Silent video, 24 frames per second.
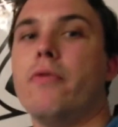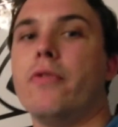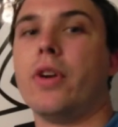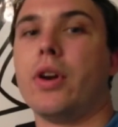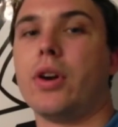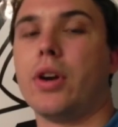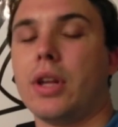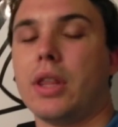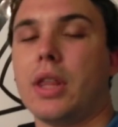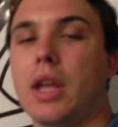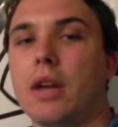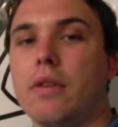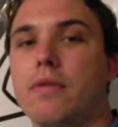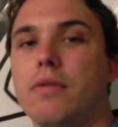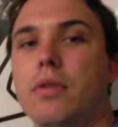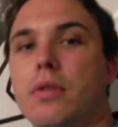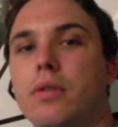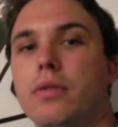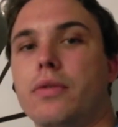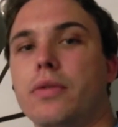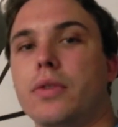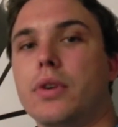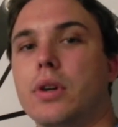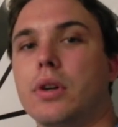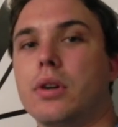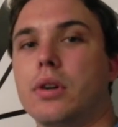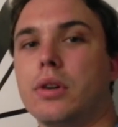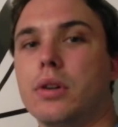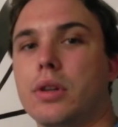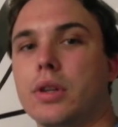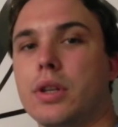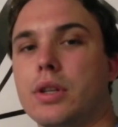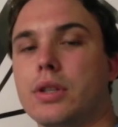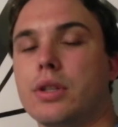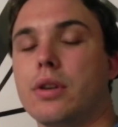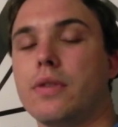very thankful for
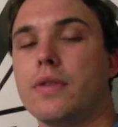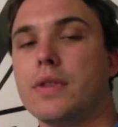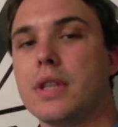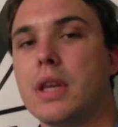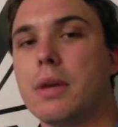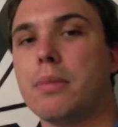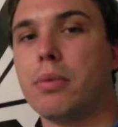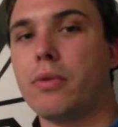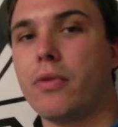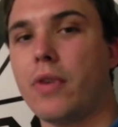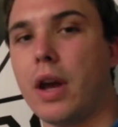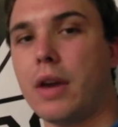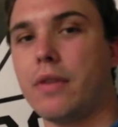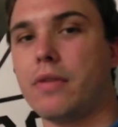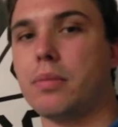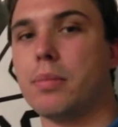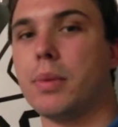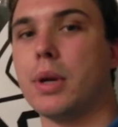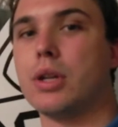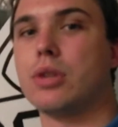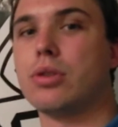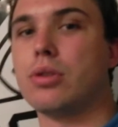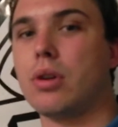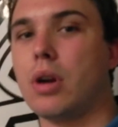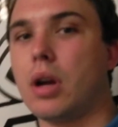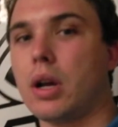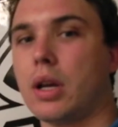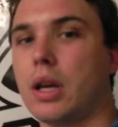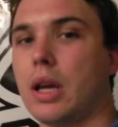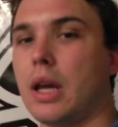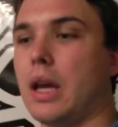the service they provide for my truck